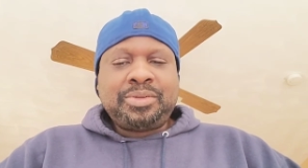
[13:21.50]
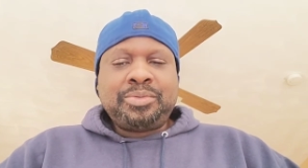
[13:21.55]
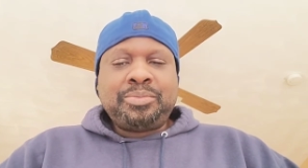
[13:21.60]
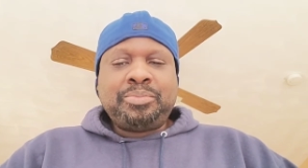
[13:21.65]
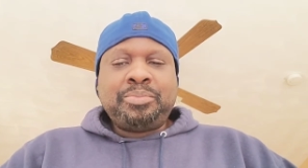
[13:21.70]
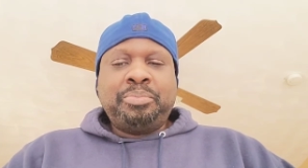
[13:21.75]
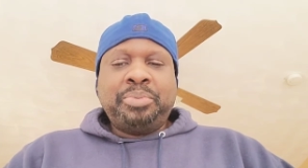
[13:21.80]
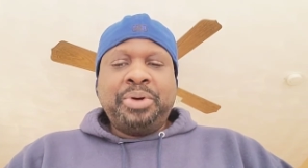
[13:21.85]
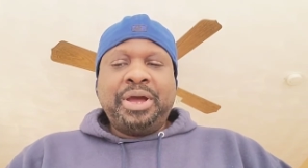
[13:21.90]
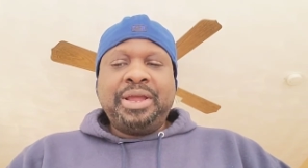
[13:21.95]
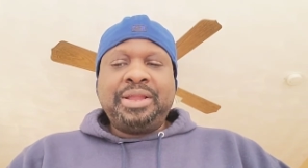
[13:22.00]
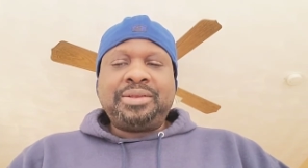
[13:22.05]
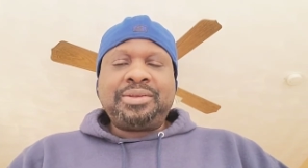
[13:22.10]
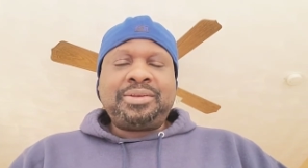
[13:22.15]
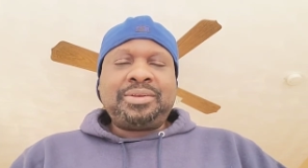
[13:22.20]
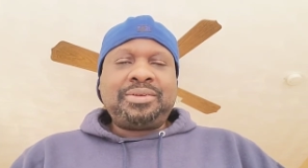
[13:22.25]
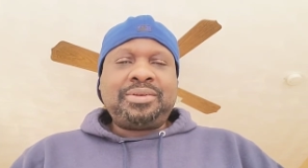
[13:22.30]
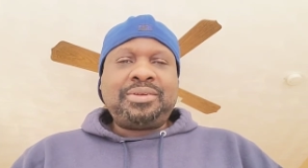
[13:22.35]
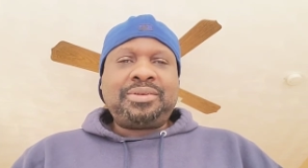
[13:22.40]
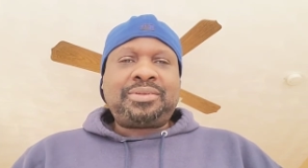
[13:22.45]
But
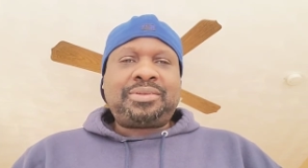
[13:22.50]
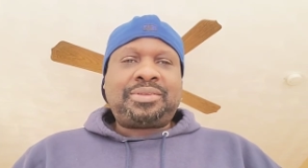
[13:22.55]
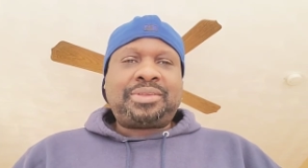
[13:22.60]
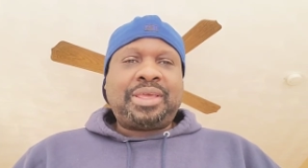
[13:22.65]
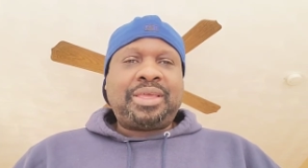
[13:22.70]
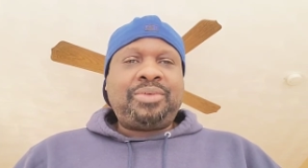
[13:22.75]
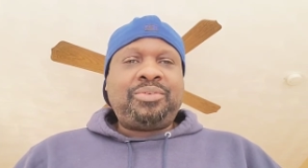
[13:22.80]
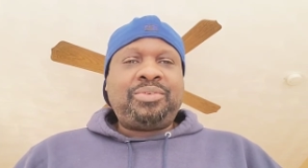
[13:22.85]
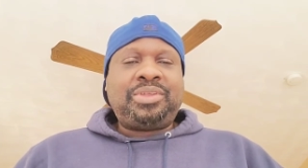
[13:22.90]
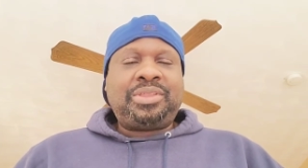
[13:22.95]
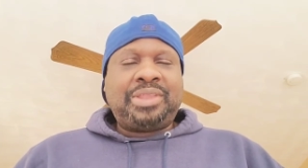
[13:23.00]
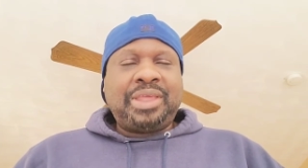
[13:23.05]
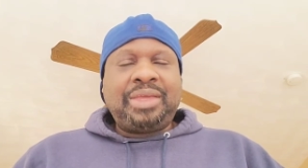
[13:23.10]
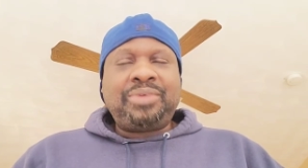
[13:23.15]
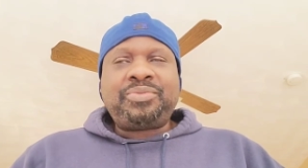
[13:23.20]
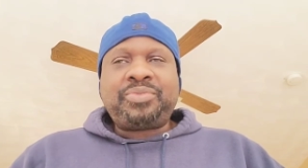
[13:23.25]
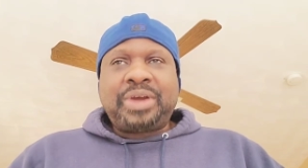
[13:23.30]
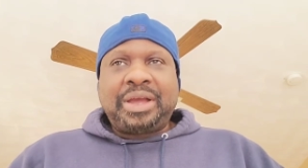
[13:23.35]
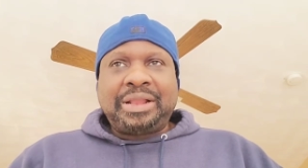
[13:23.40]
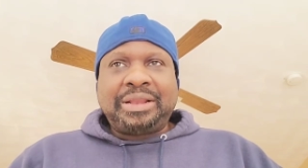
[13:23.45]
they they
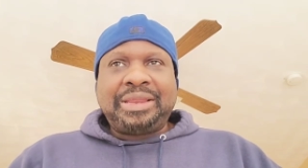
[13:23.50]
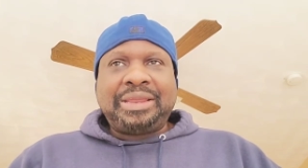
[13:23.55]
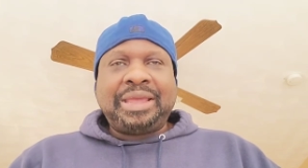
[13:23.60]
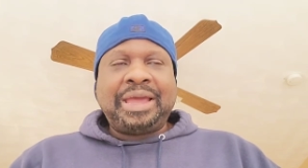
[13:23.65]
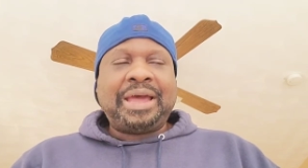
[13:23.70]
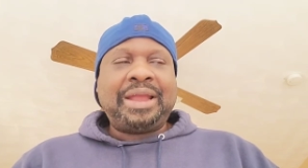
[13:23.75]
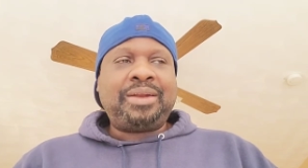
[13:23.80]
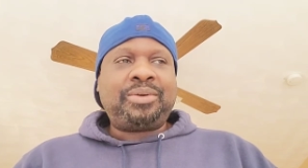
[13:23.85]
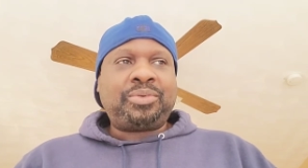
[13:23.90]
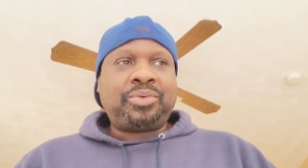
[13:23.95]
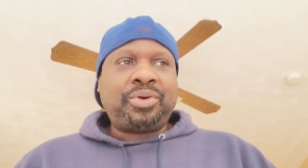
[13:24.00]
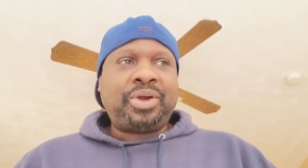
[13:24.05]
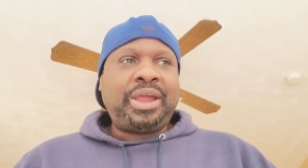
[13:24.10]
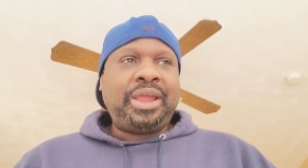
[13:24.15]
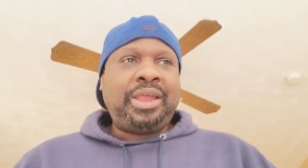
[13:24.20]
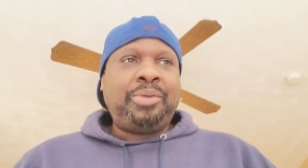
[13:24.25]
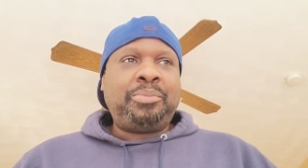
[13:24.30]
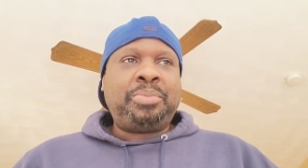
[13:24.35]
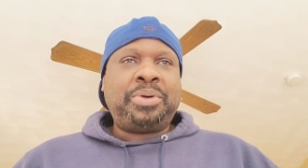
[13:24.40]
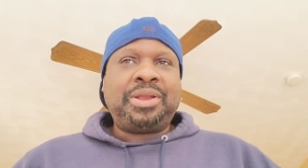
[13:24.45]
finally got it
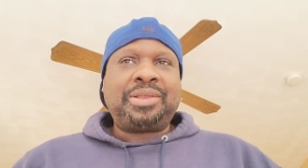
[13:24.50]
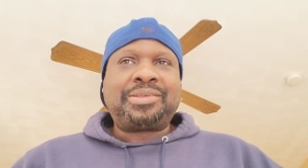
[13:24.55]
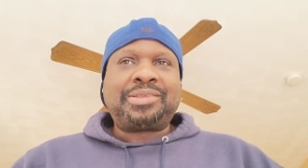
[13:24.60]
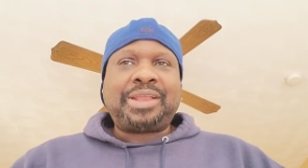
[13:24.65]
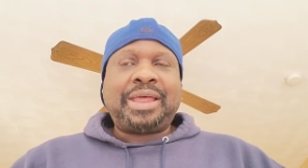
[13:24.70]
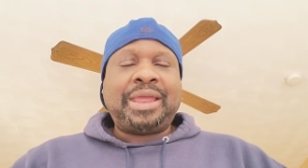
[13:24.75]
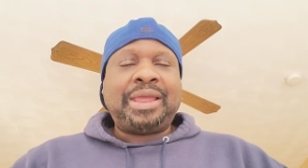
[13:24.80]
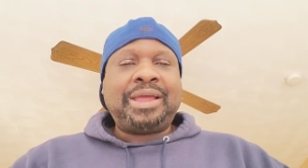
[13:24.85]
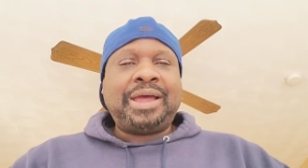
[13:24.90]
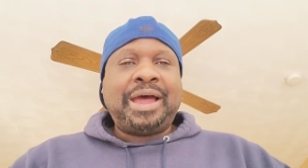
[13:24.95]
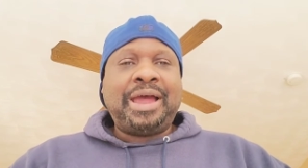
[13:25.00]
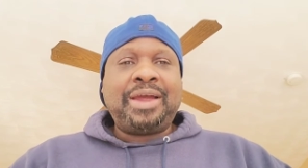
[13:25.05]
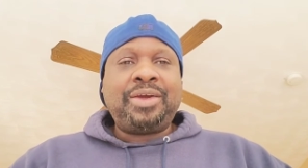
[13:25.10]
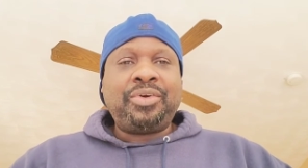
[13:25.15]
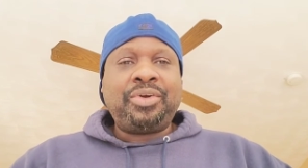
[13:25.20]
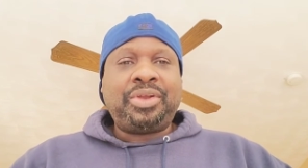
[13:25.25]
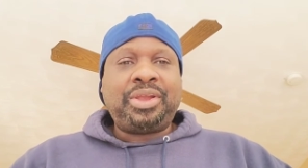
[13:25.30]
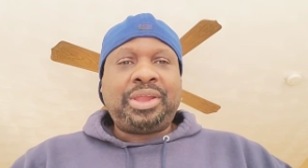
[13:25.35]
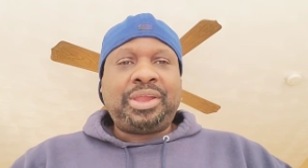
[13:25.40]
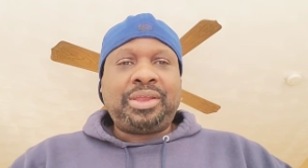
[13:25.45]
right. But it's like I
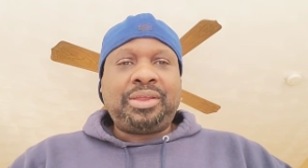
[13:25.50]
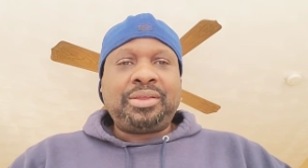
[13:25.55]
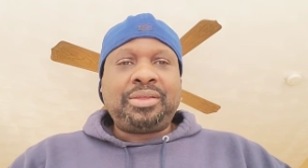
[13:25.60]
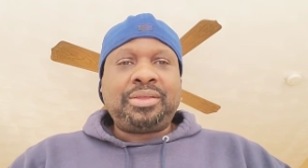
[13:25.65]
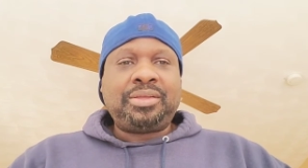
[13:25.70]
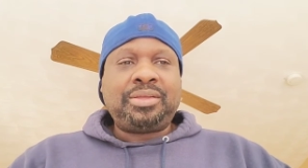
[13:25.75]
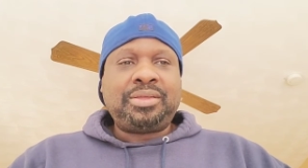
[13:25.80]
already